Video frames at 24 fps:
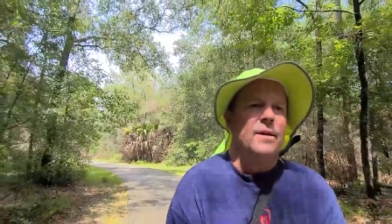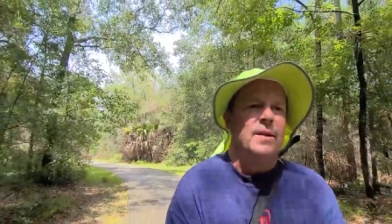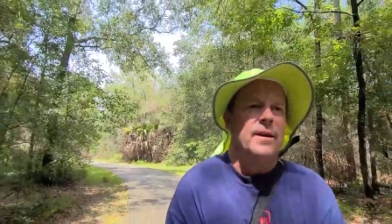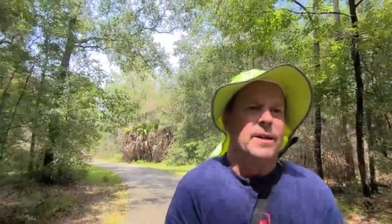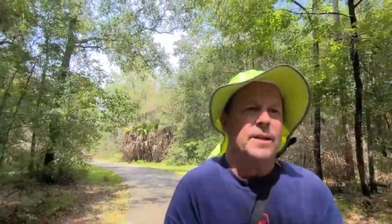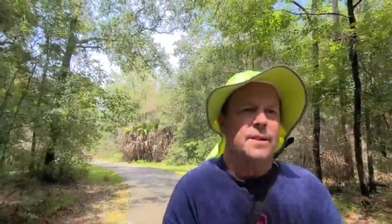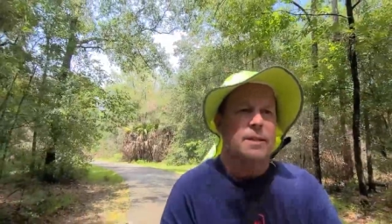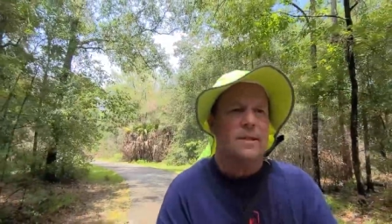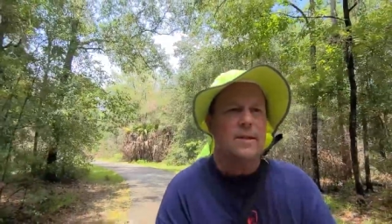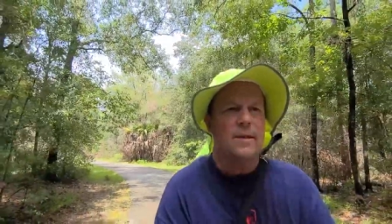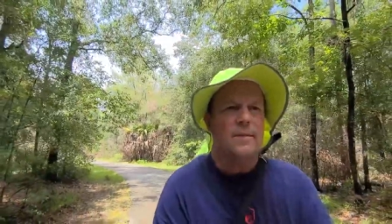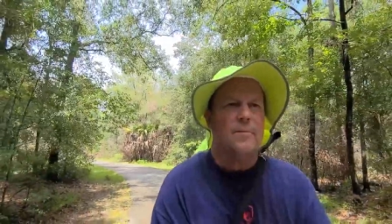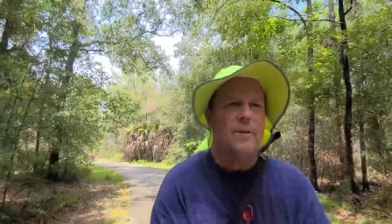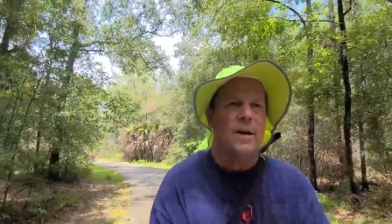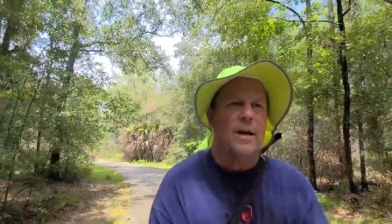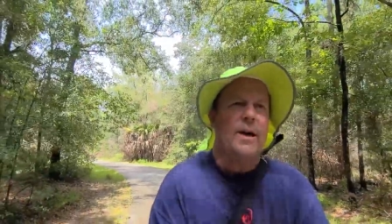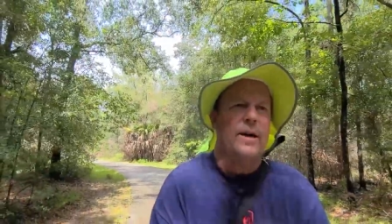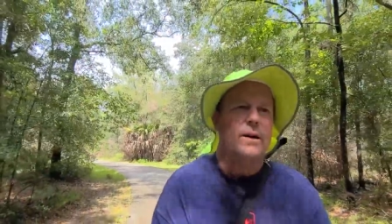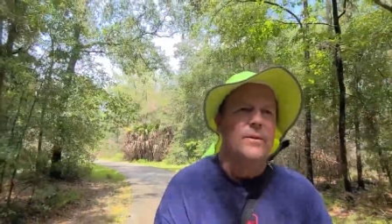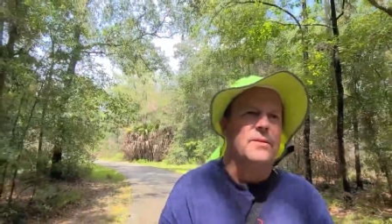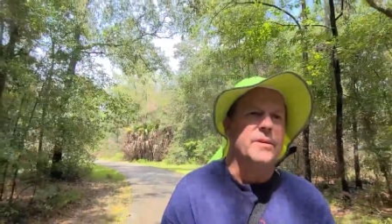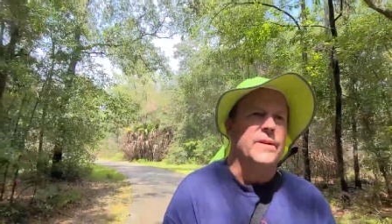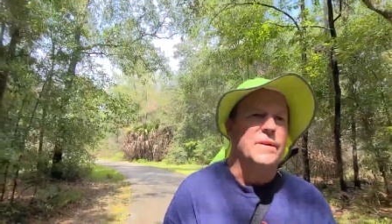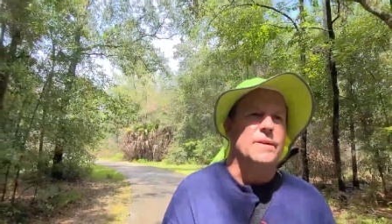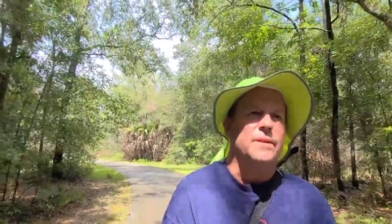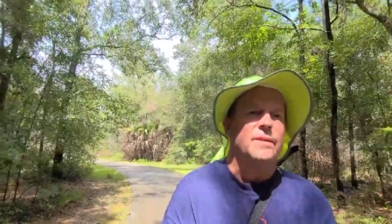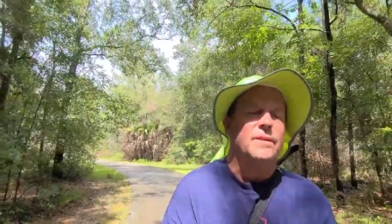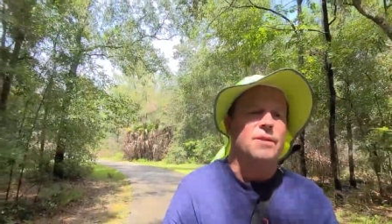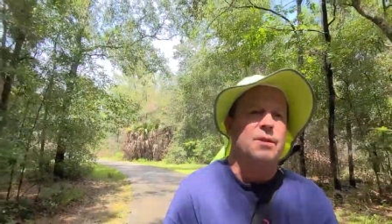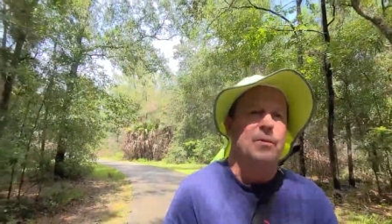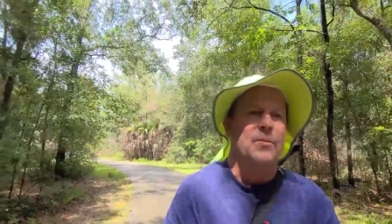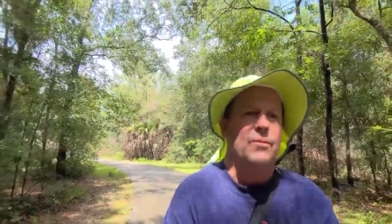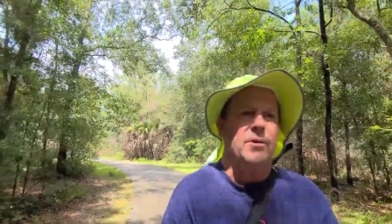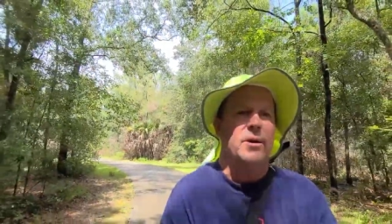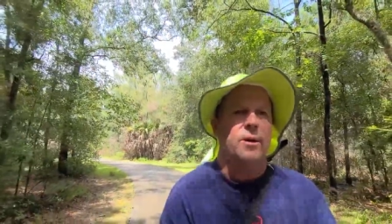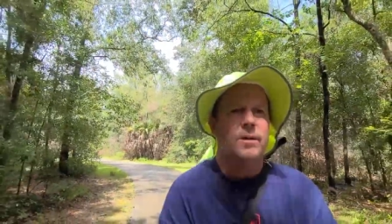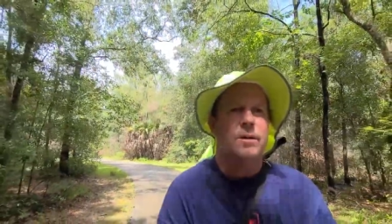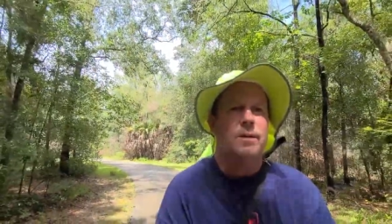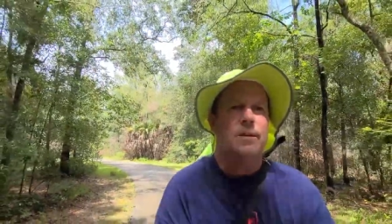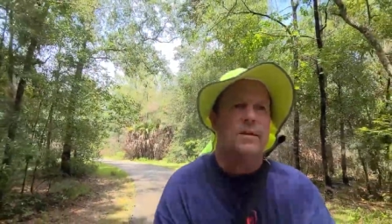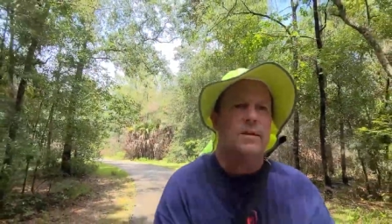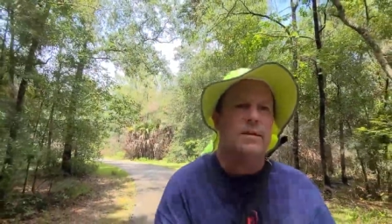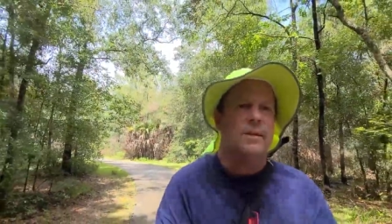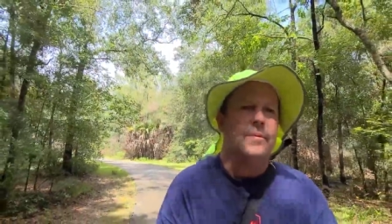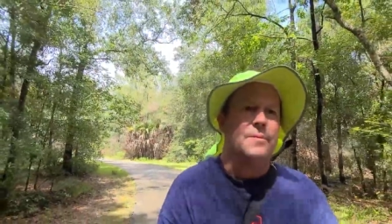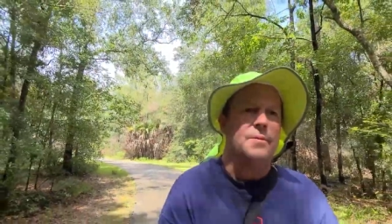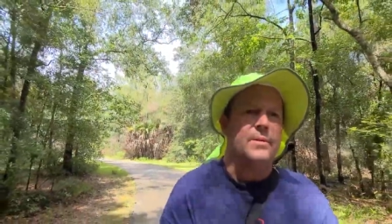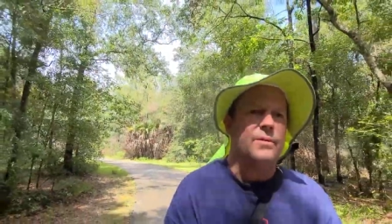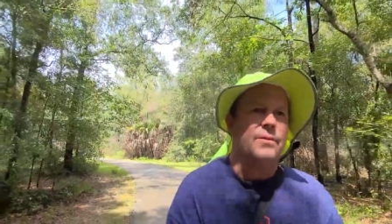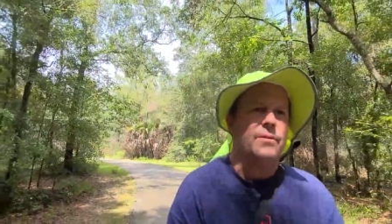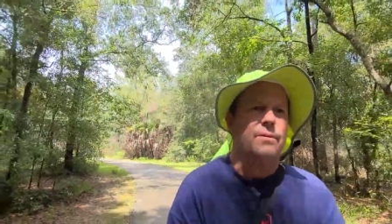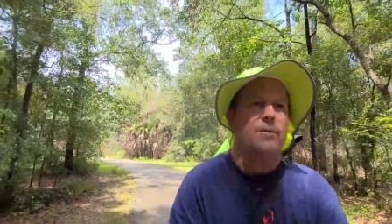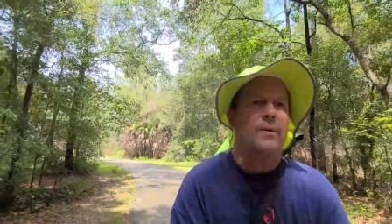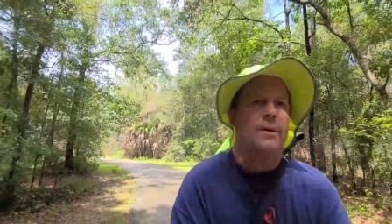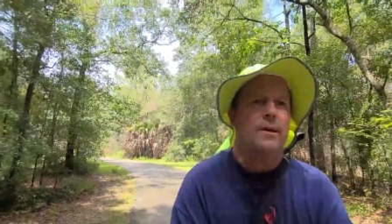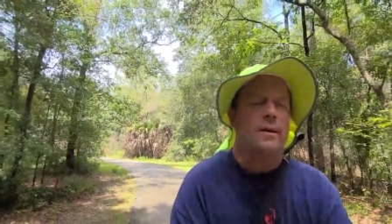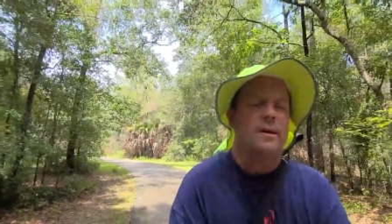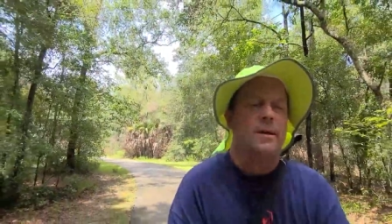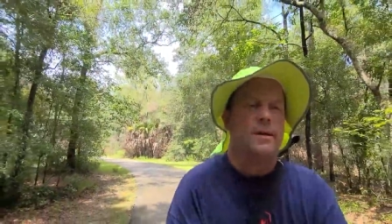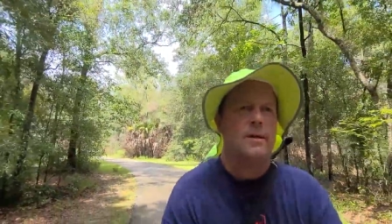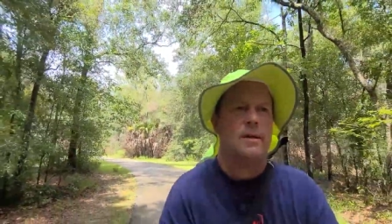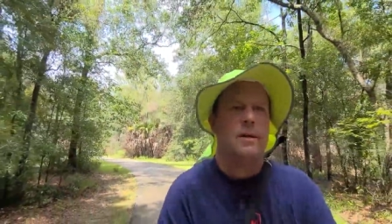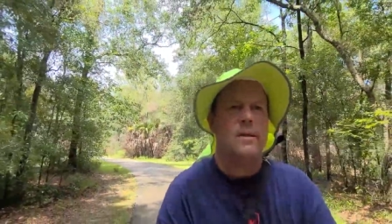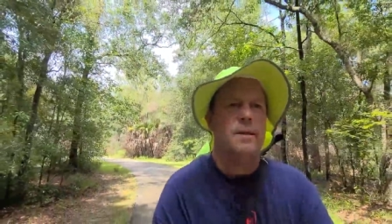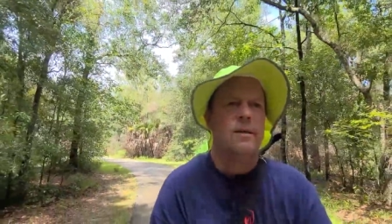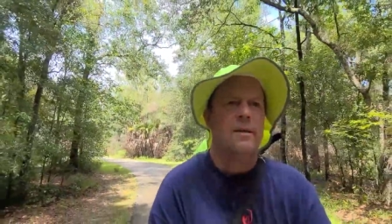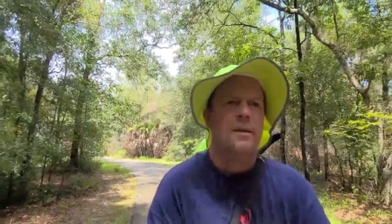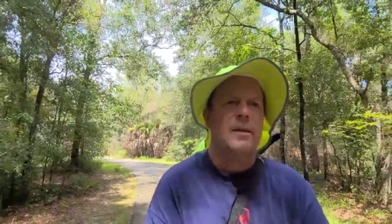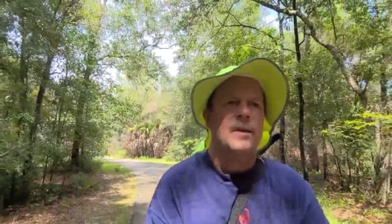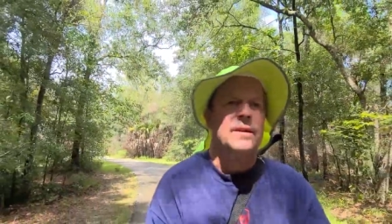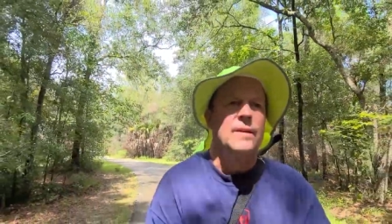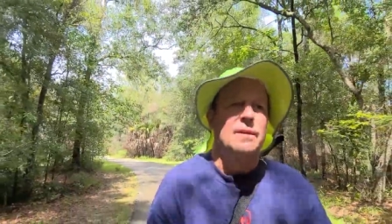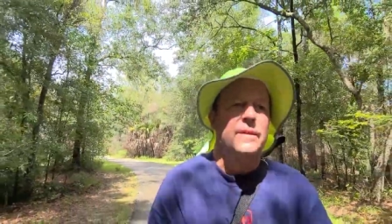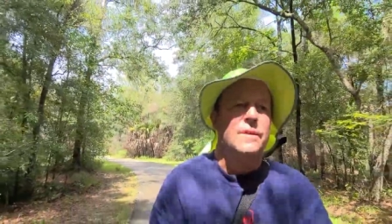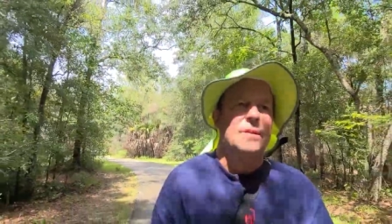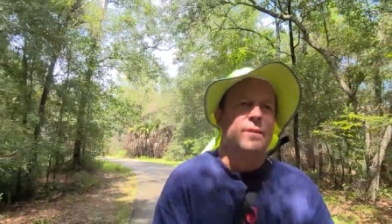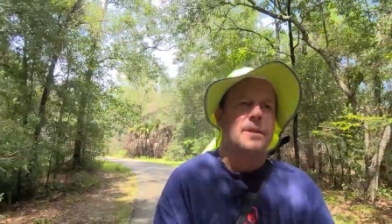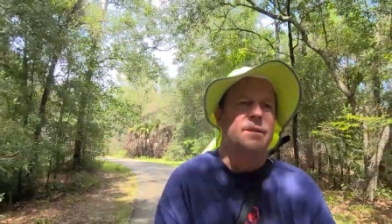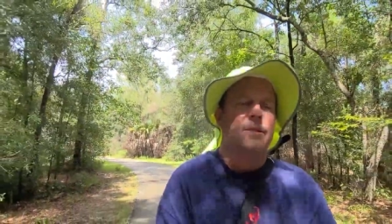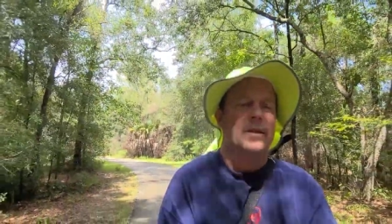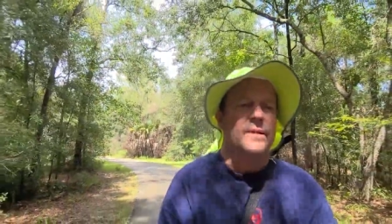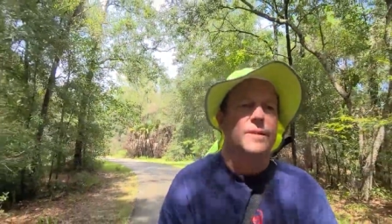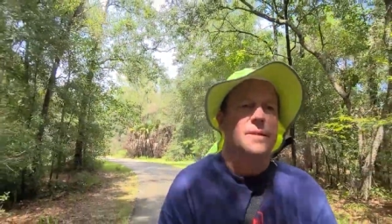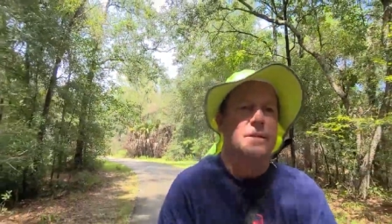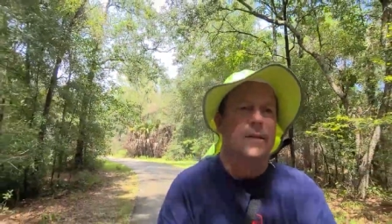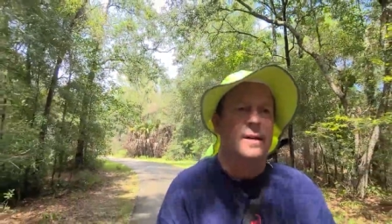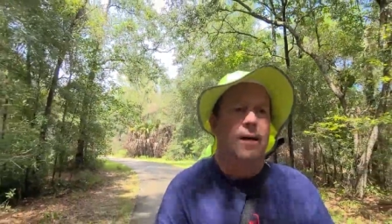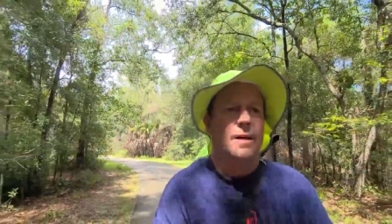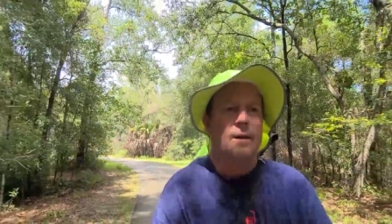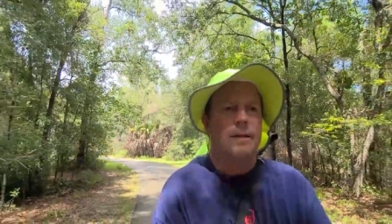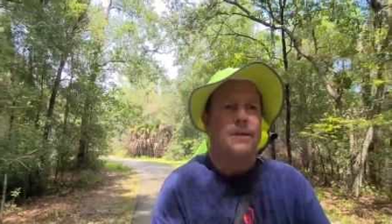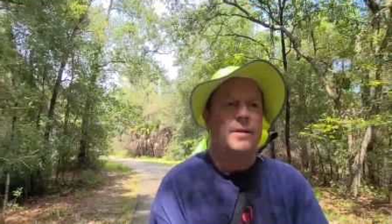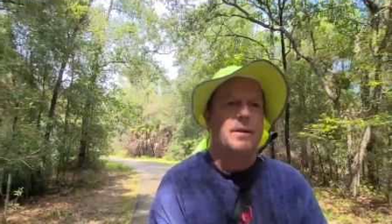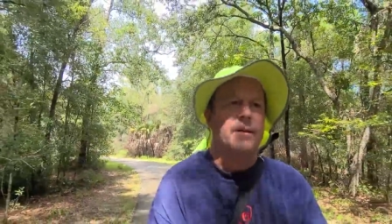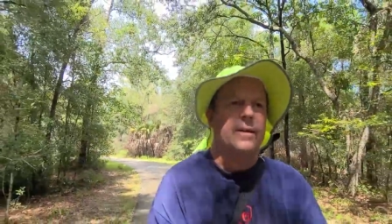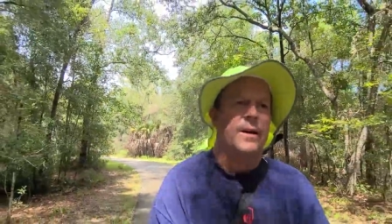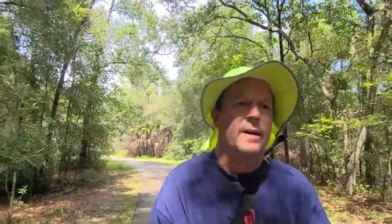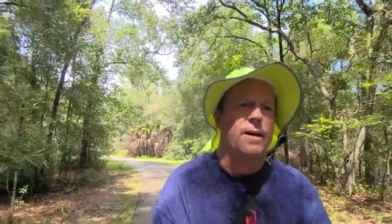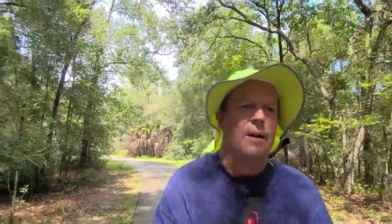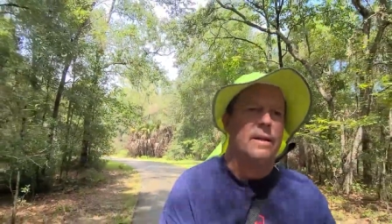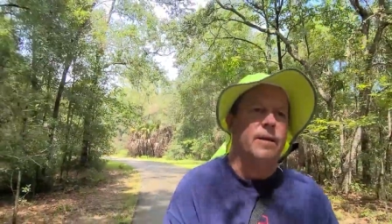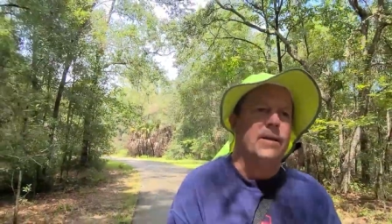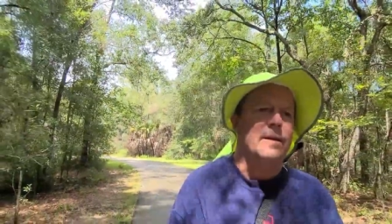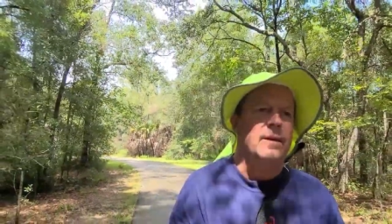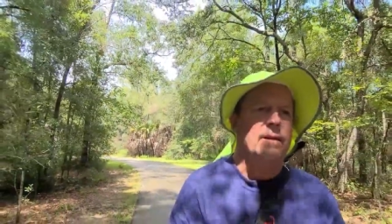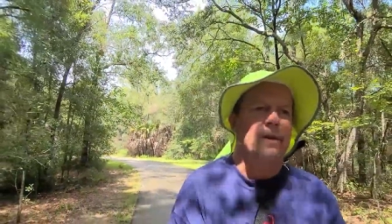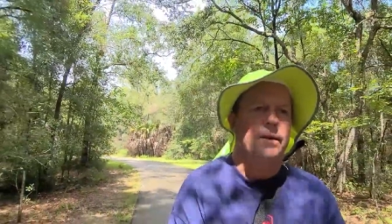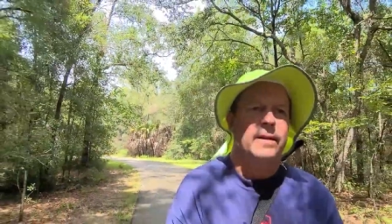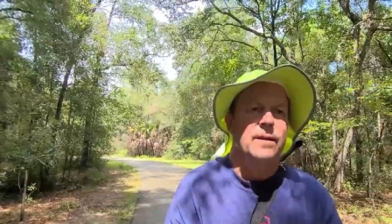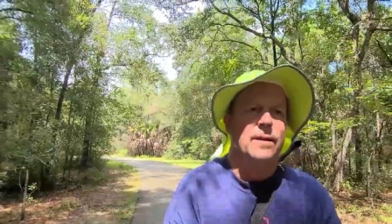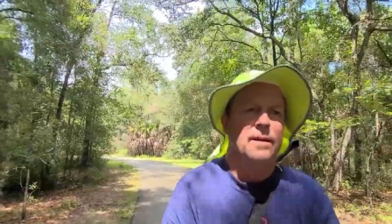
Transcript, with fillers: Like I said, Biden will get those prices up to uh, $6 a gallon.